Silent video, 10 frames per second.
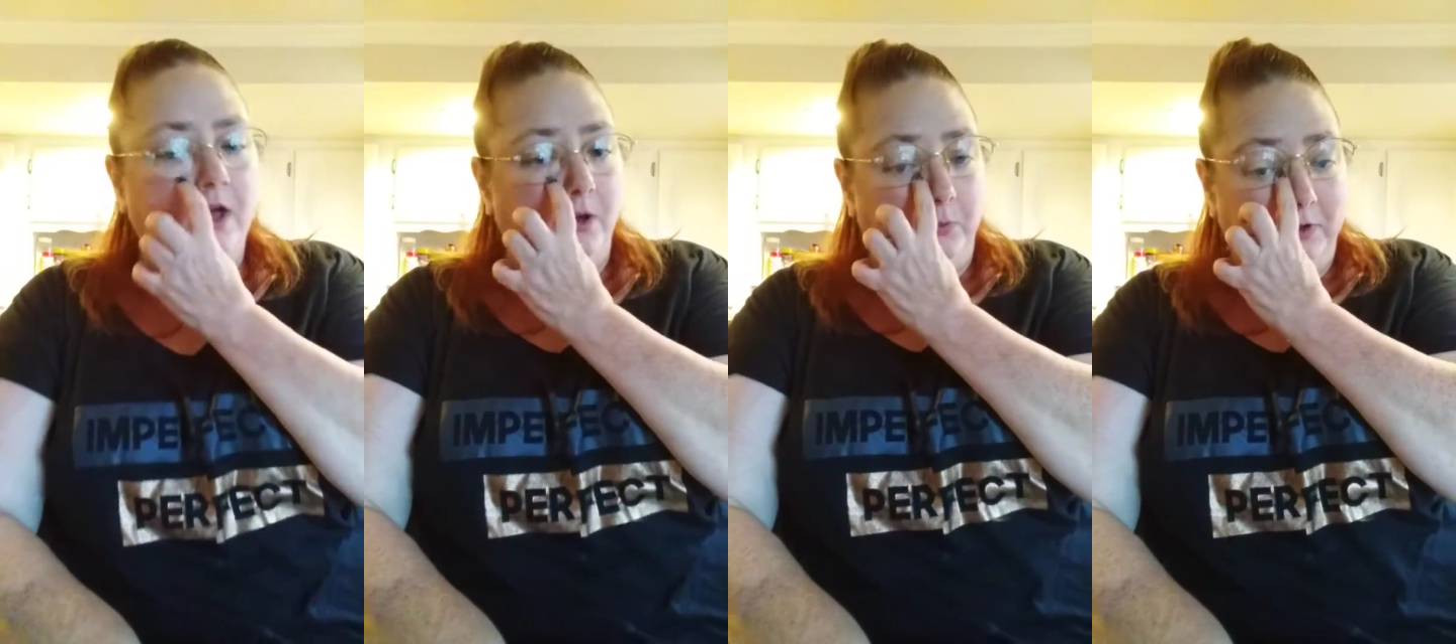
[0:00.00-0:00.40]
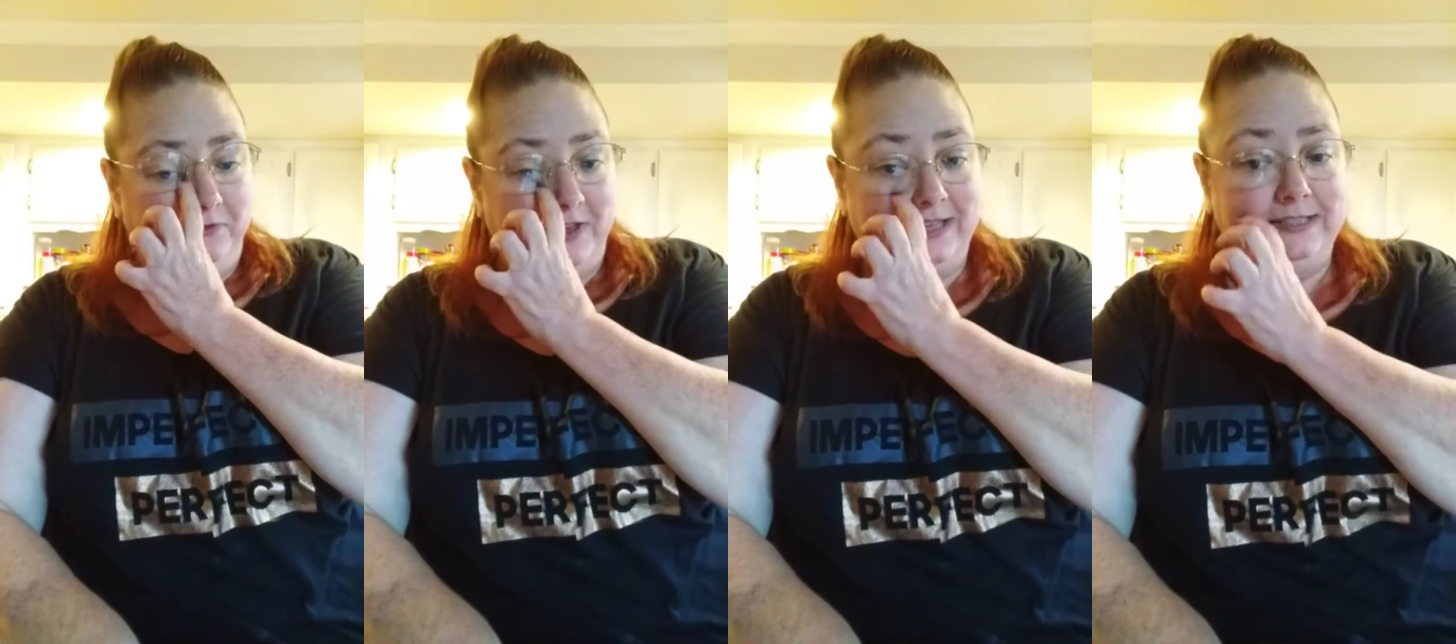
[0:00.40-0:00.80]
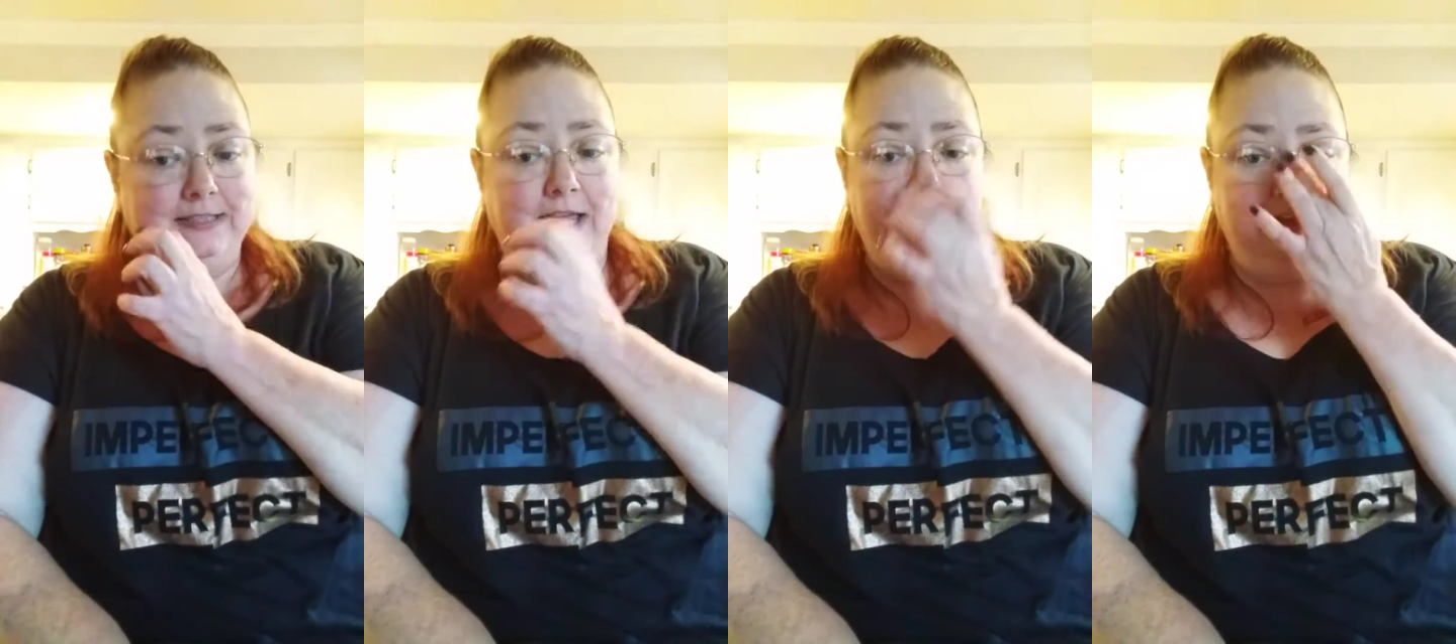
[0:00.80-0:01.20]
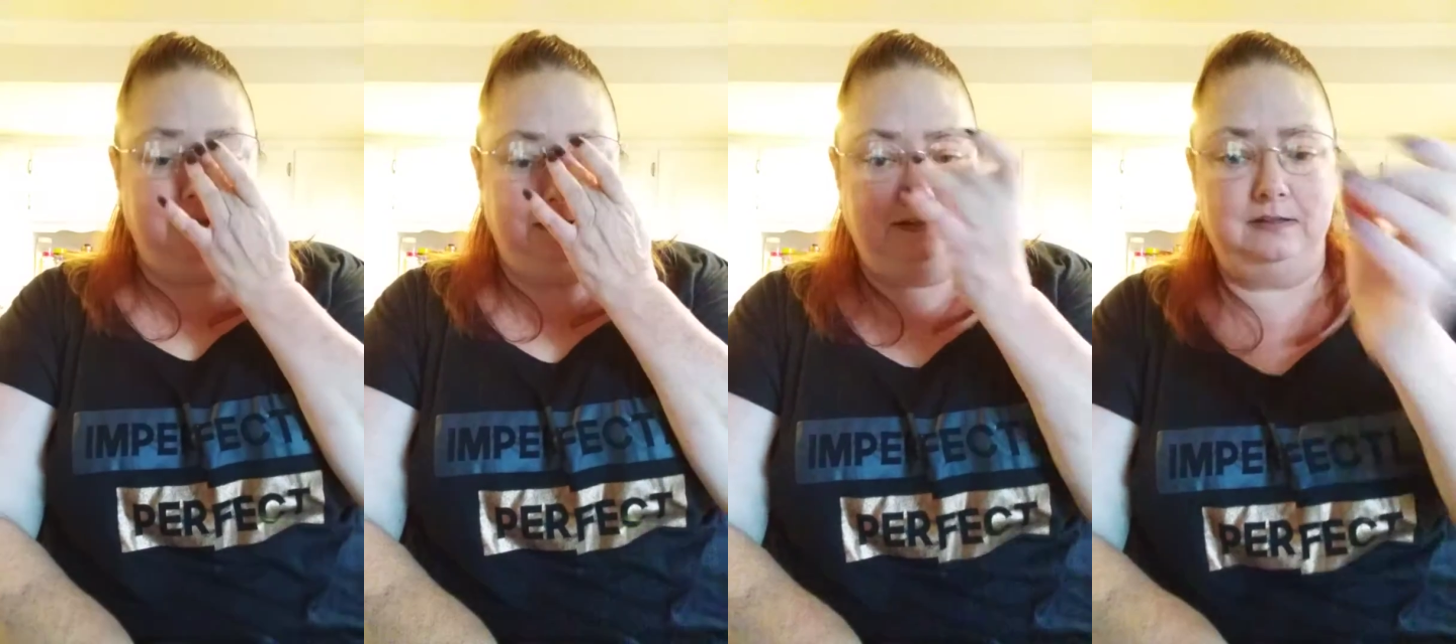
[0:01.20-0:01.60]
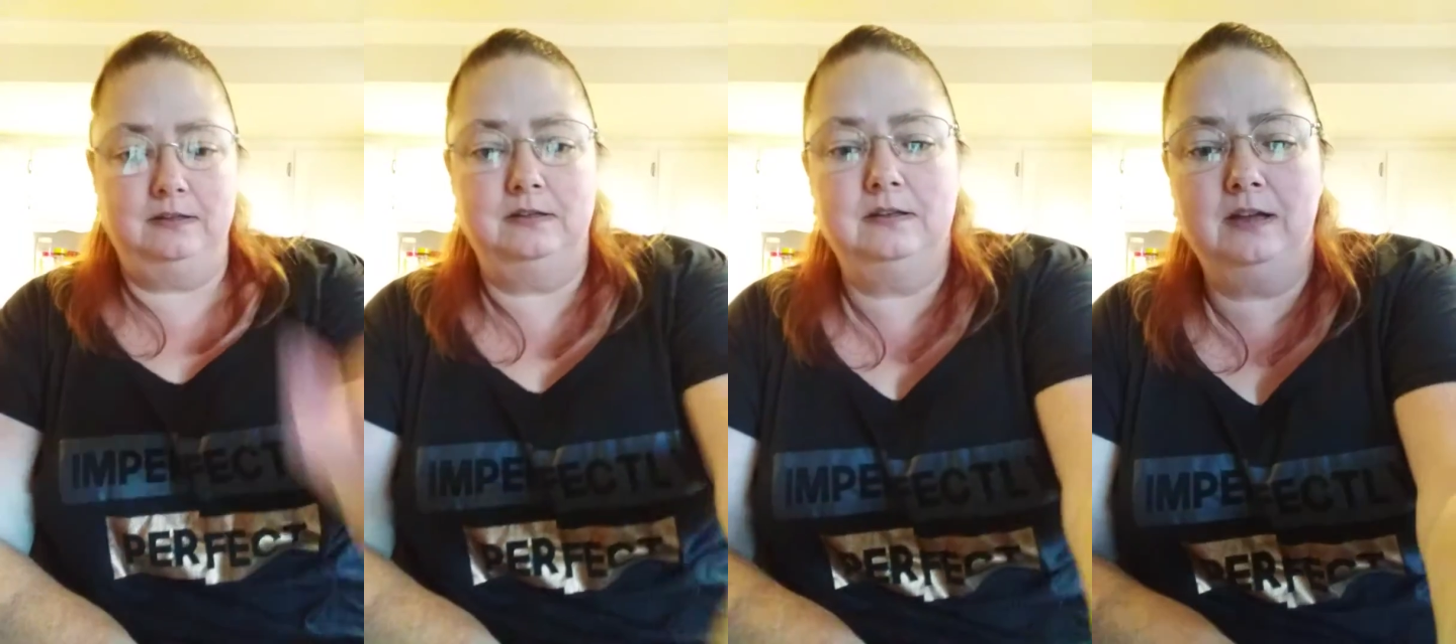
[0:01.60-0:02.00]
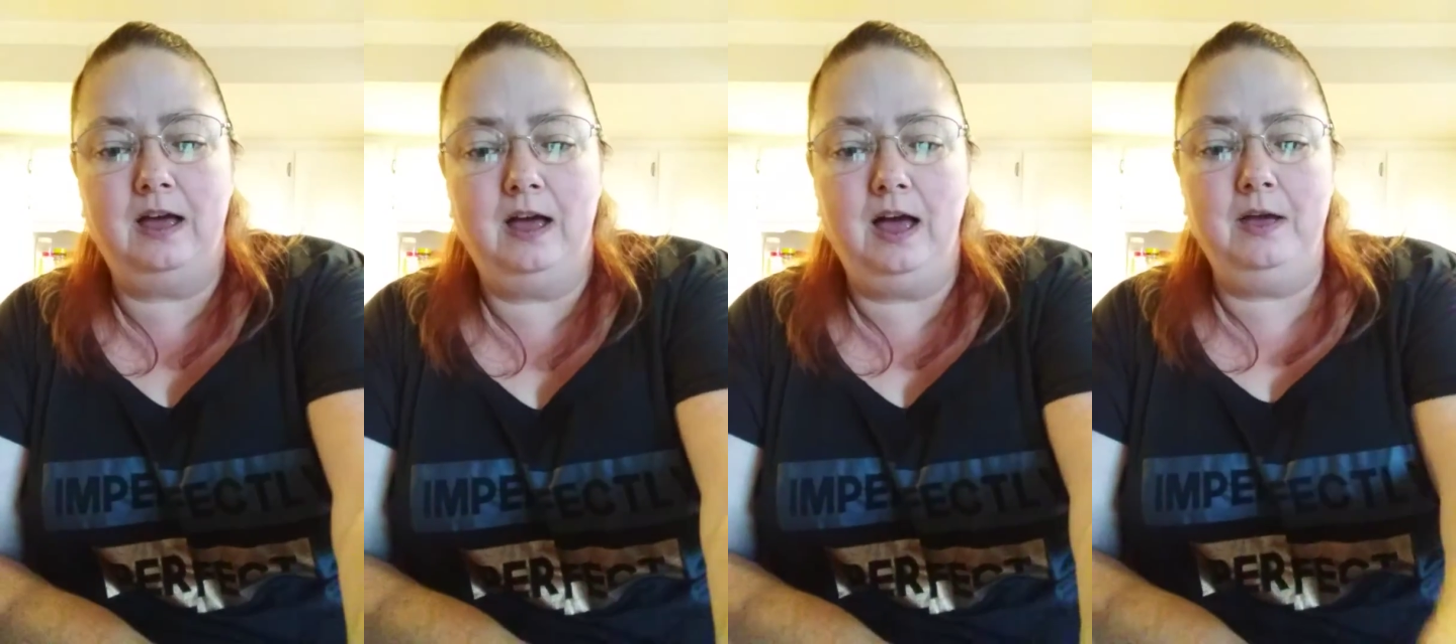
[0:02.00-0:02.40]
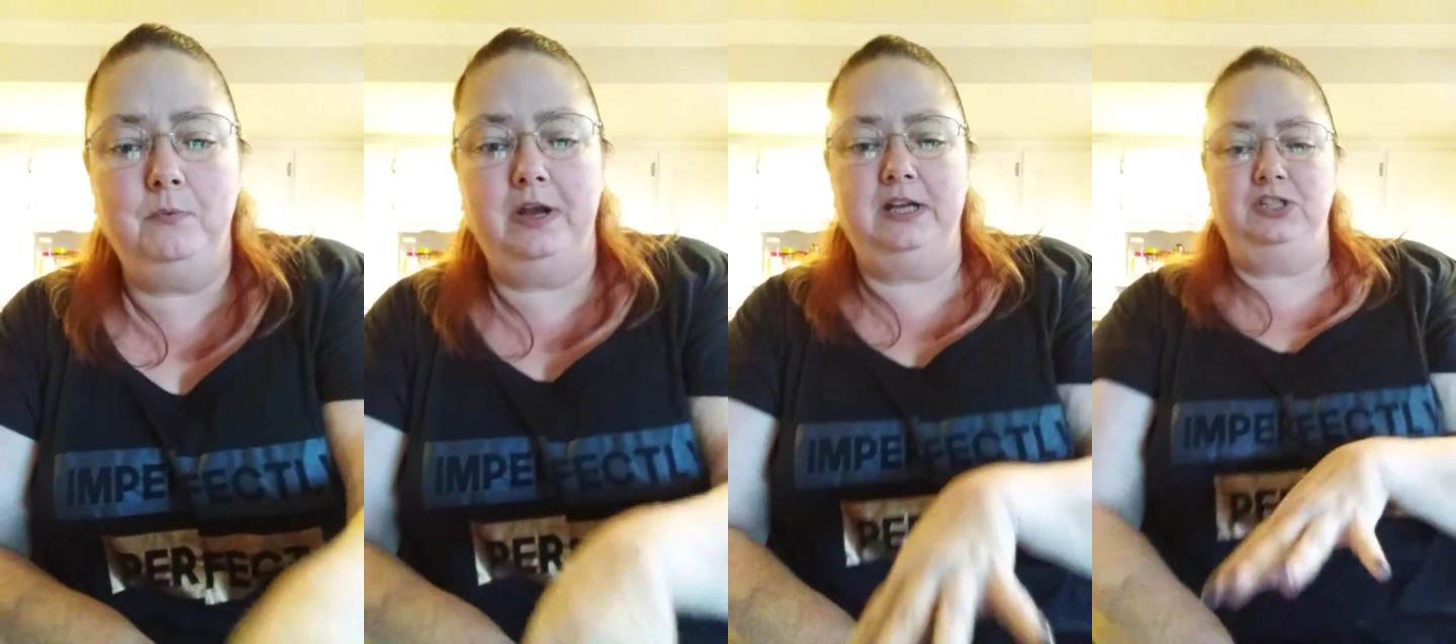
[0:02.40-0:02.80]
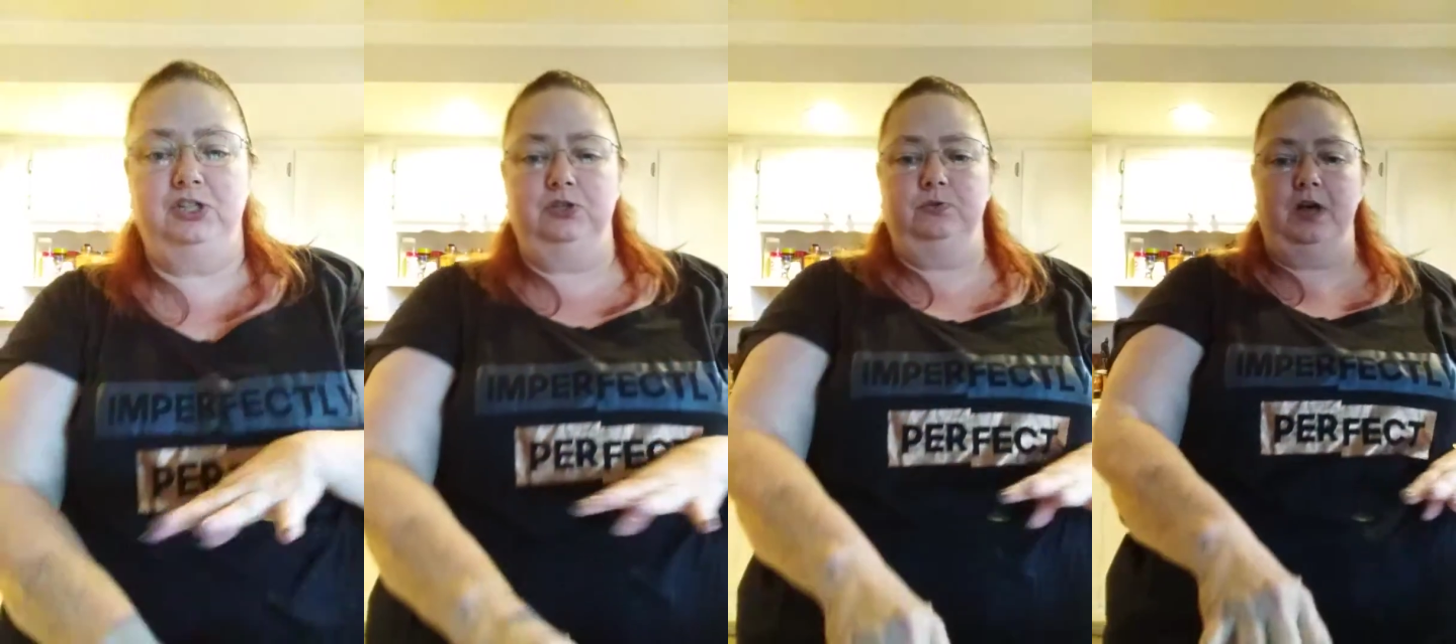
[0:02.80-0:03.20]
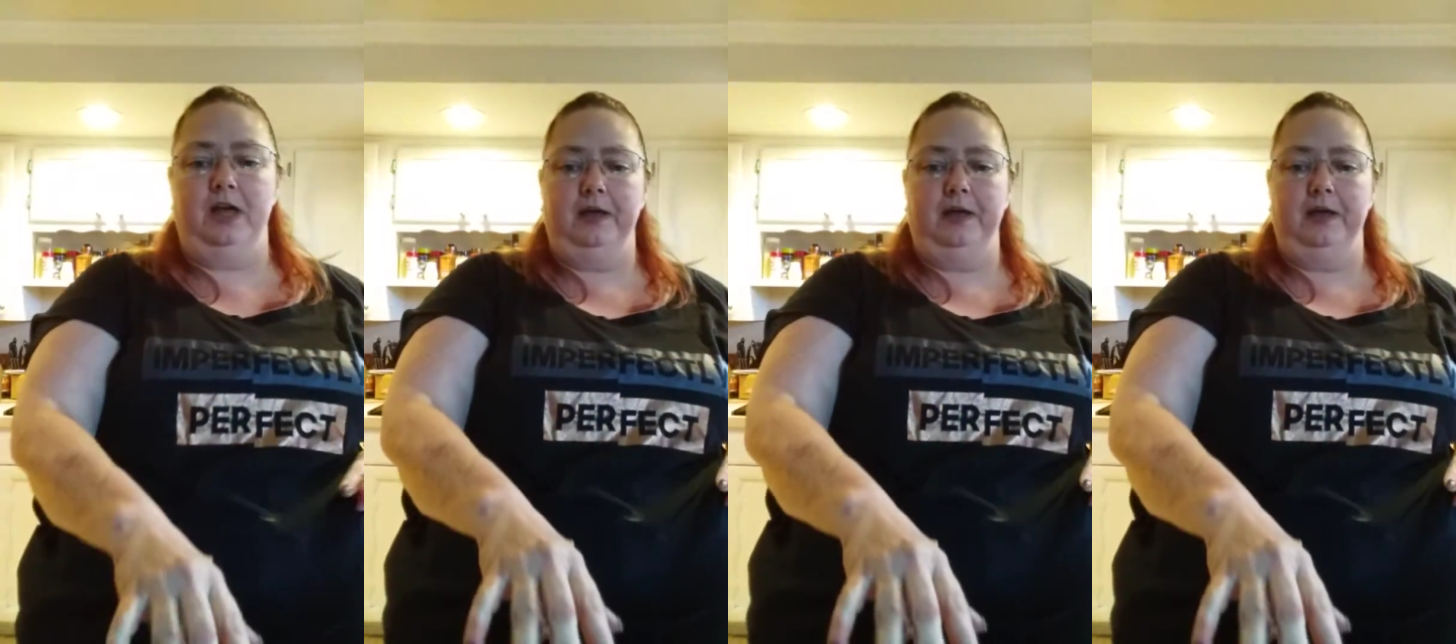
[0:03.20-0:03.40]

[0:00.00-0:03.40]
Real fast, I wanted to